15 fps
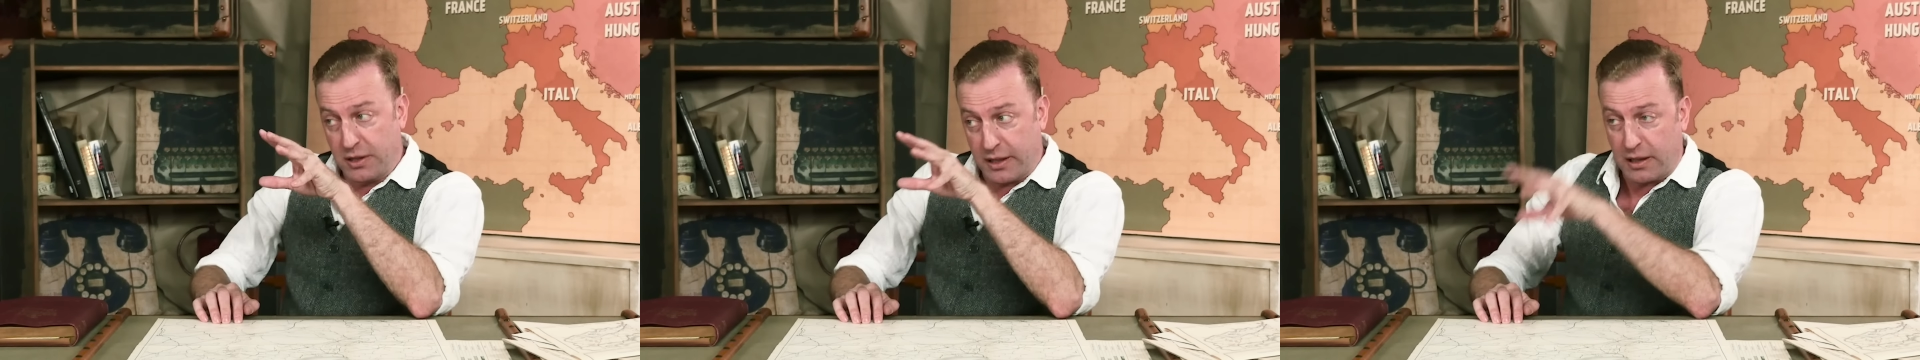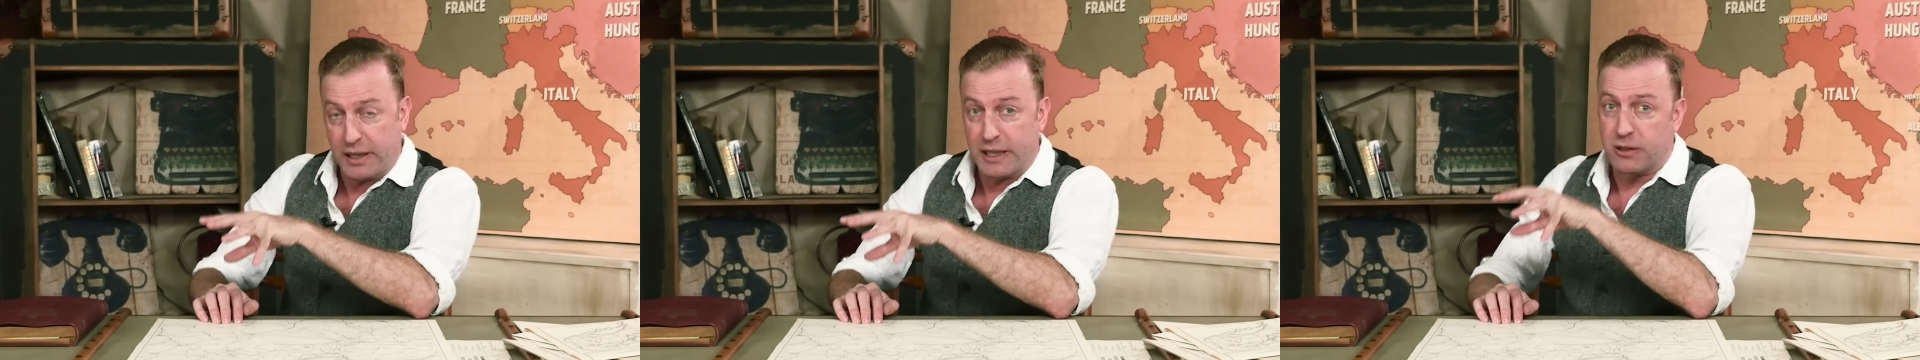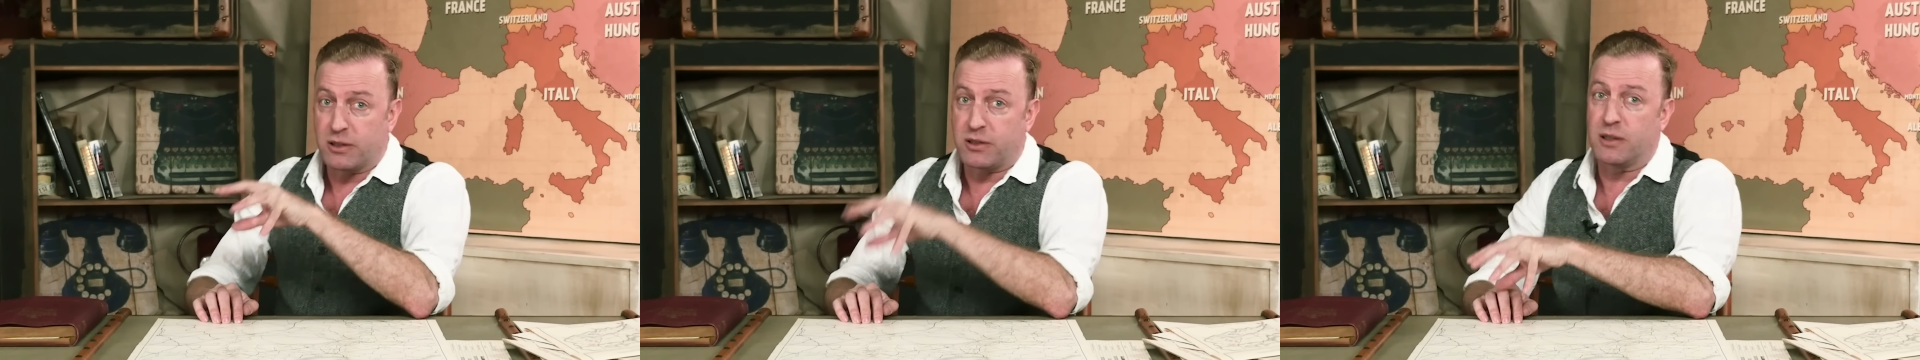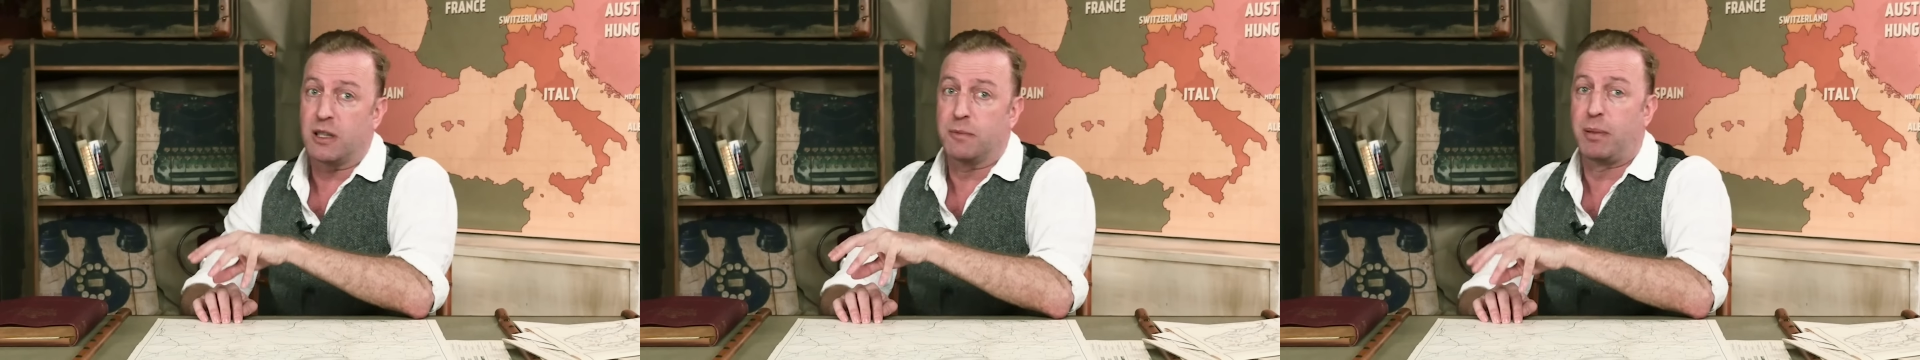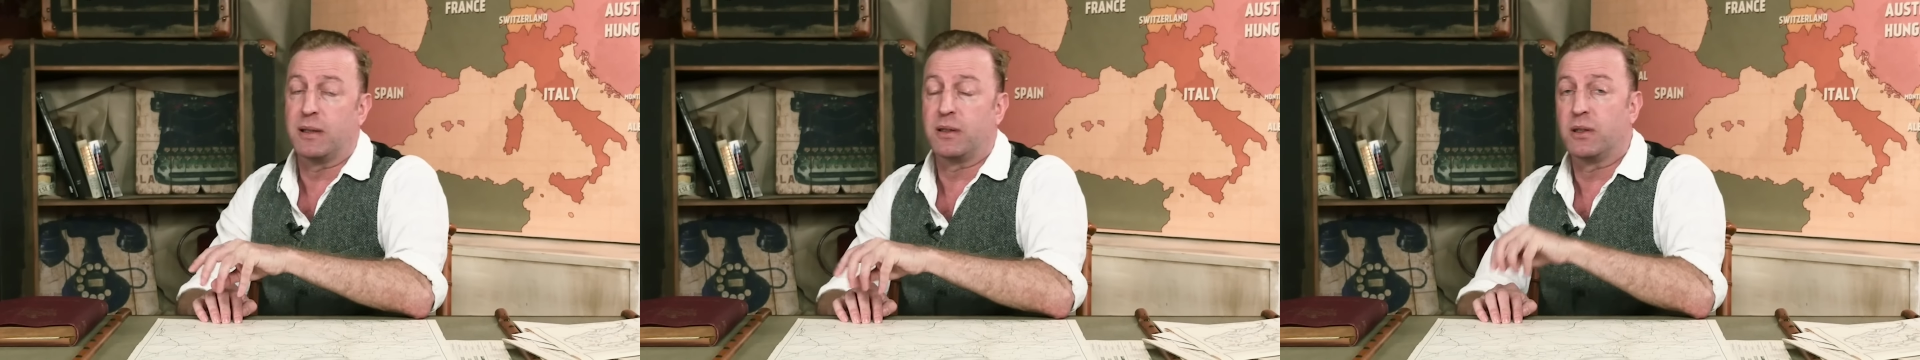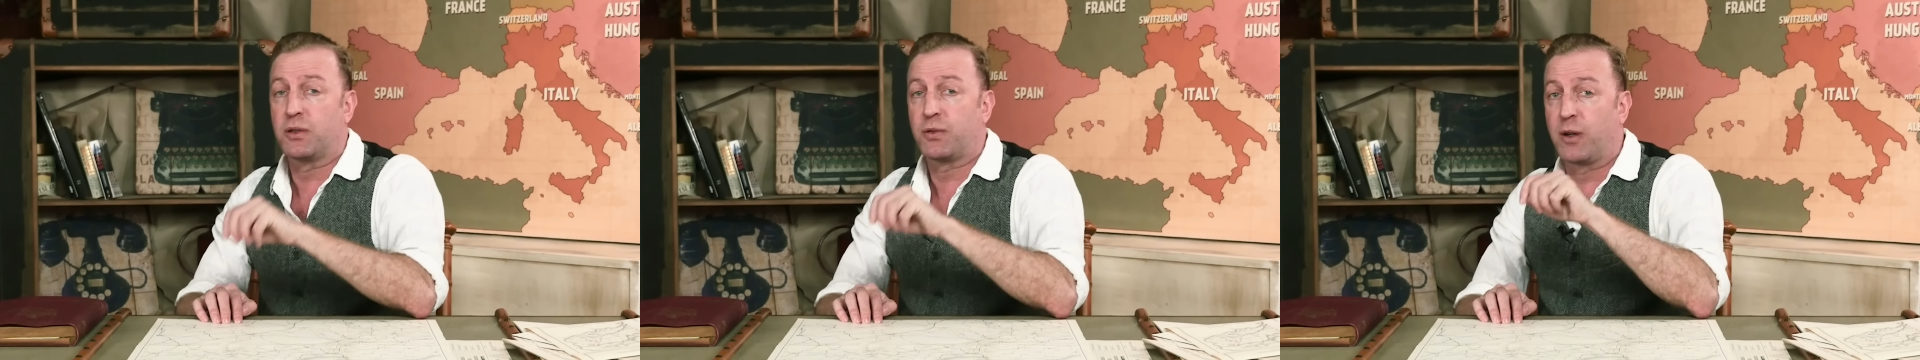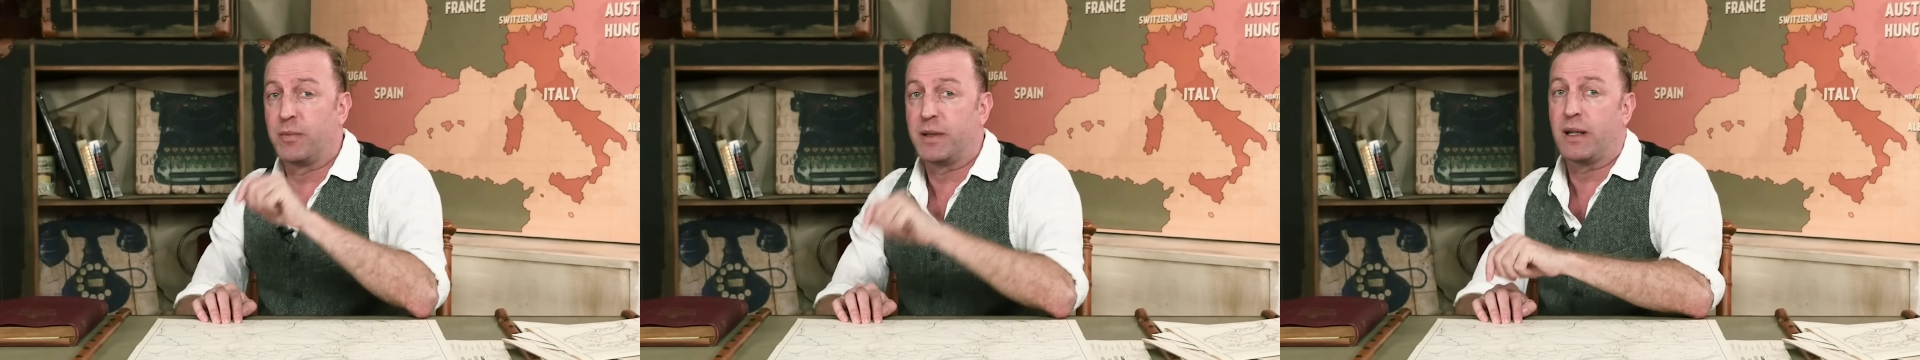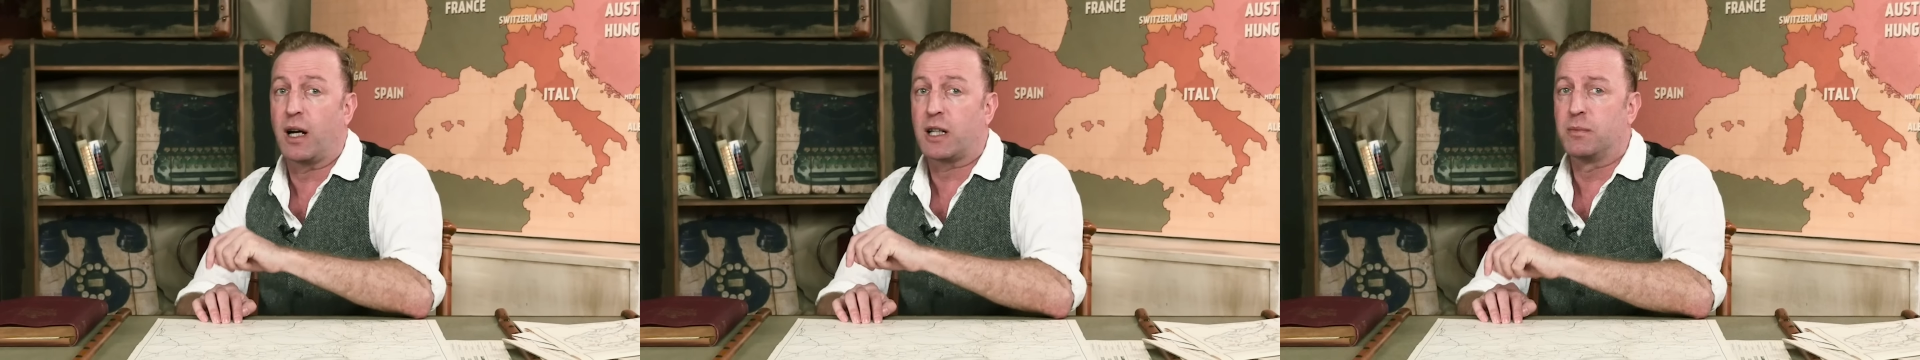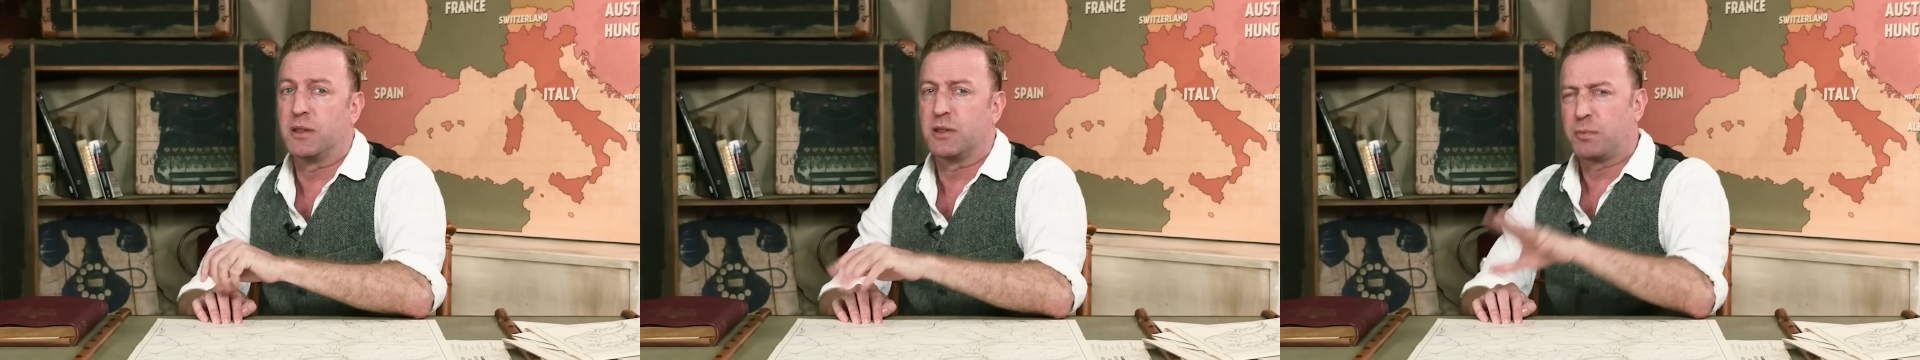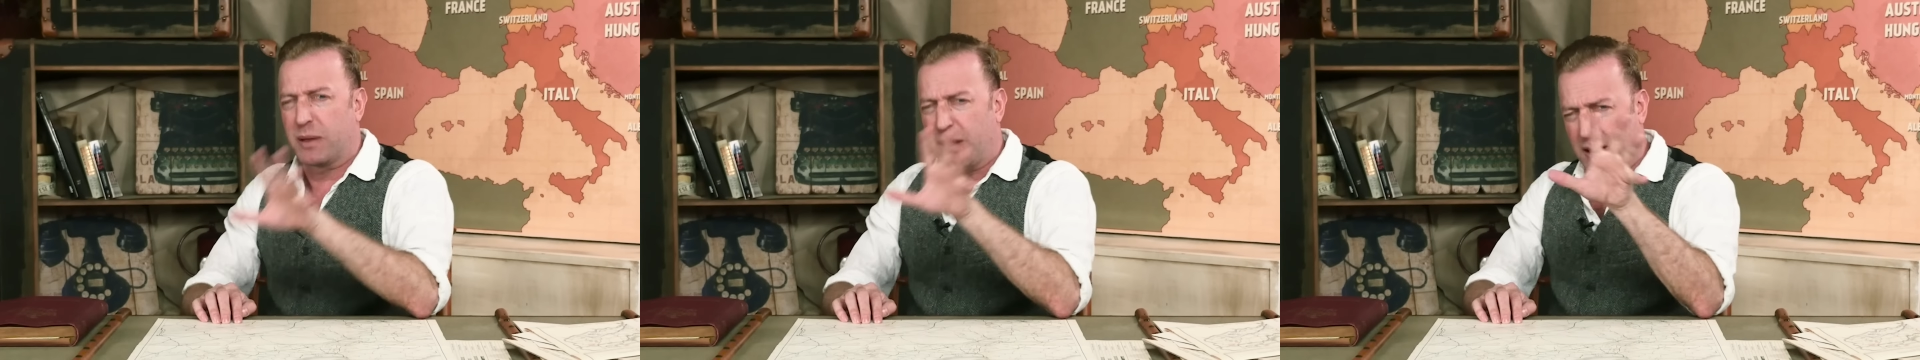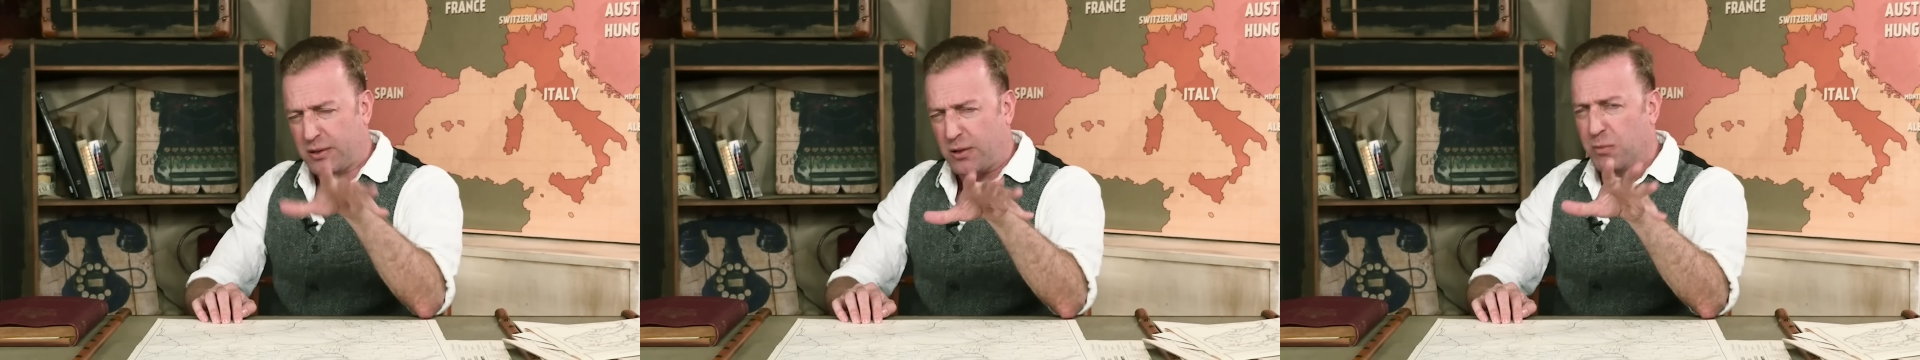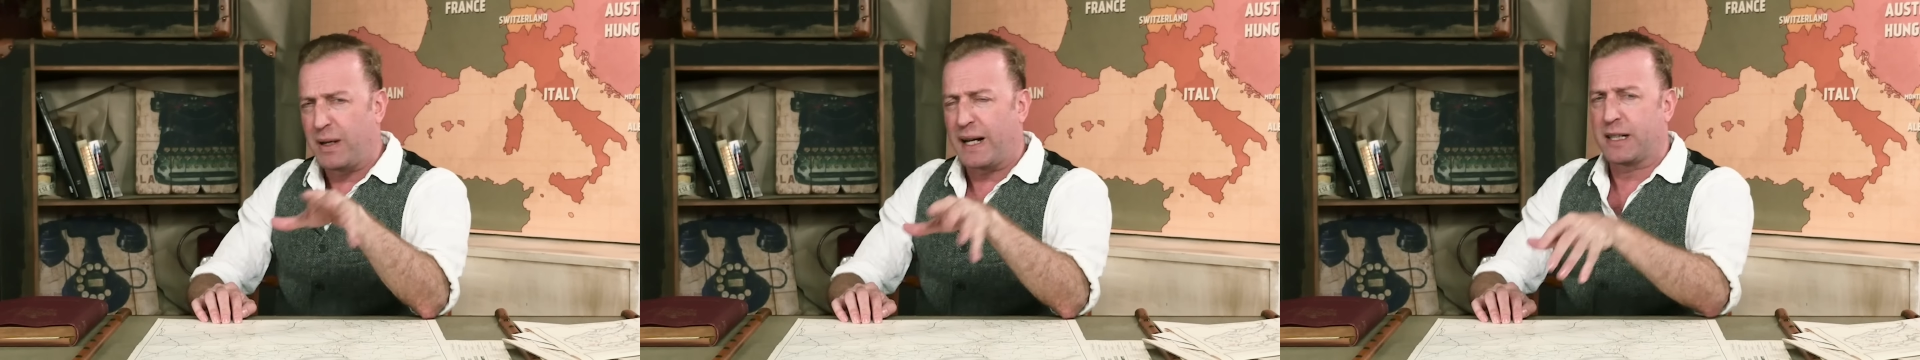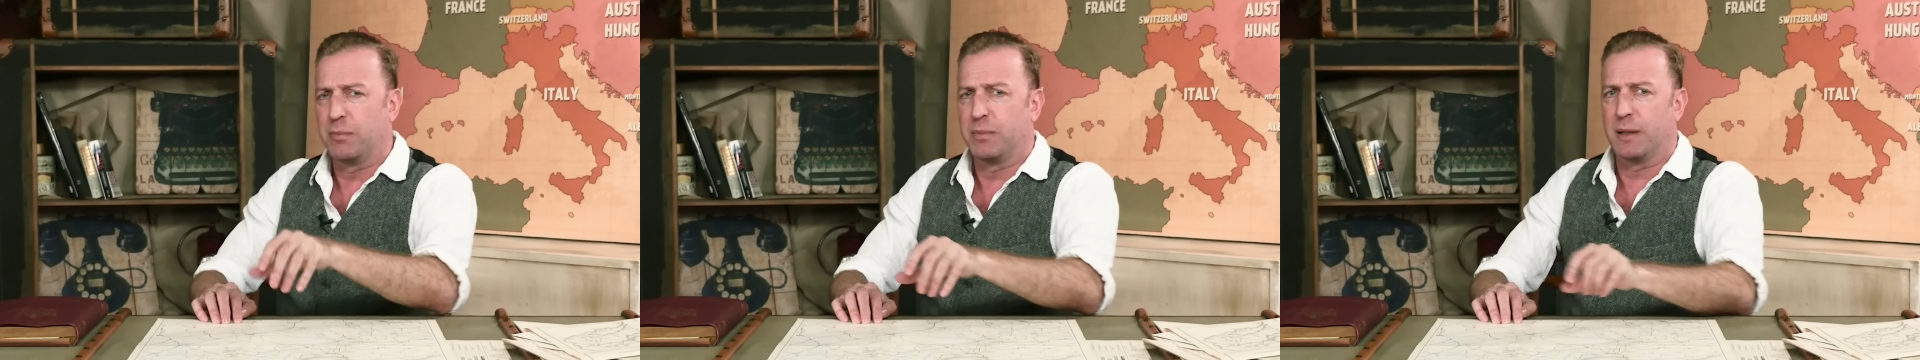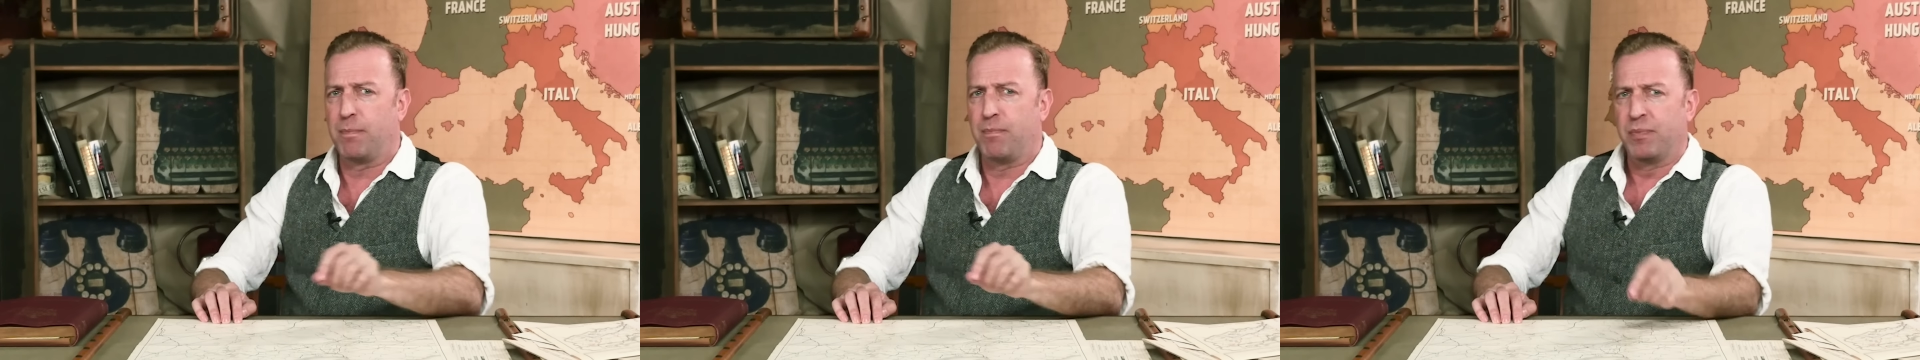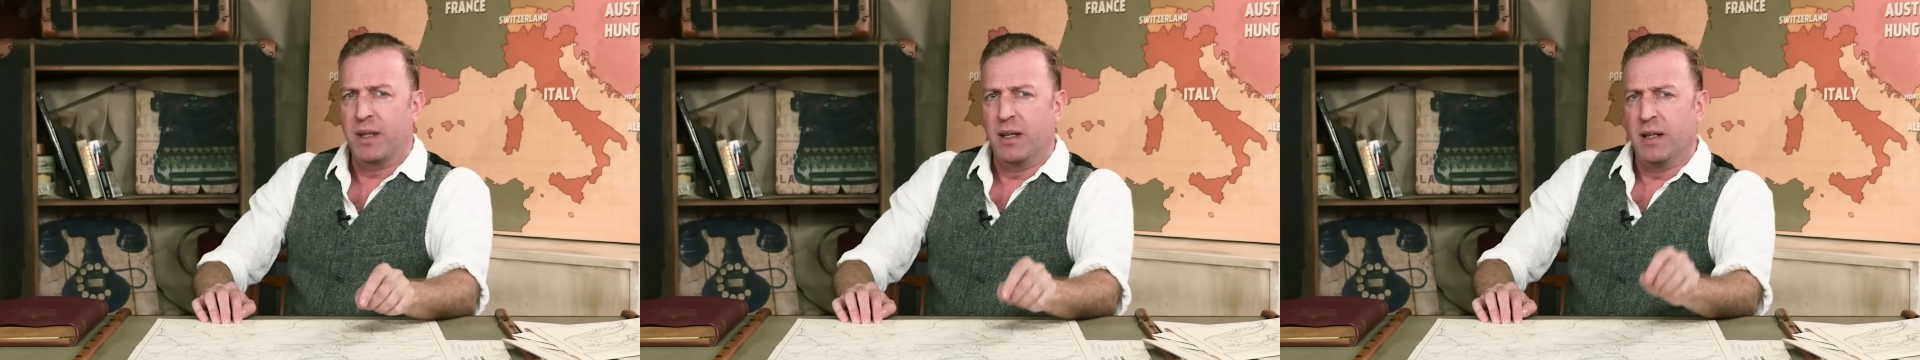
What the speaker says: declare its independence from the Ottomans, but let's go back a bit.